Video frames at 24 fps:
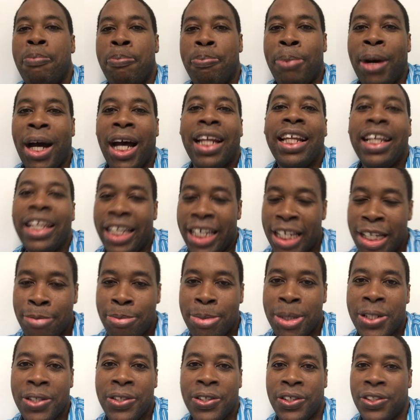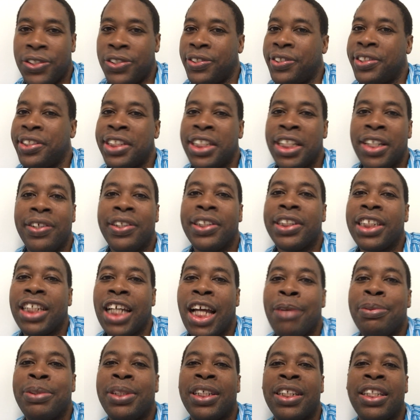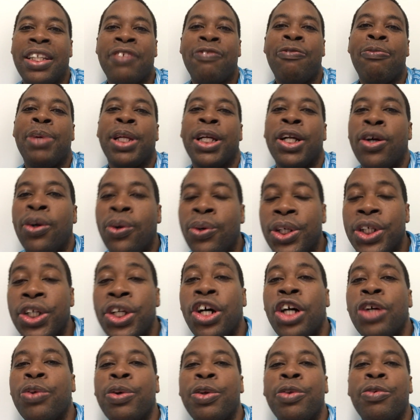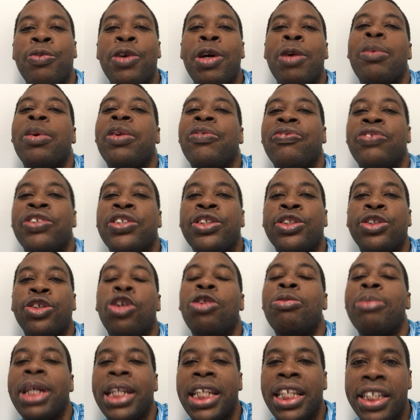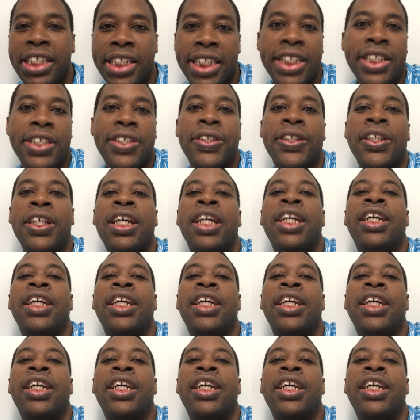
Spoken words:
body image stereotypes that have been going on with women for so many years,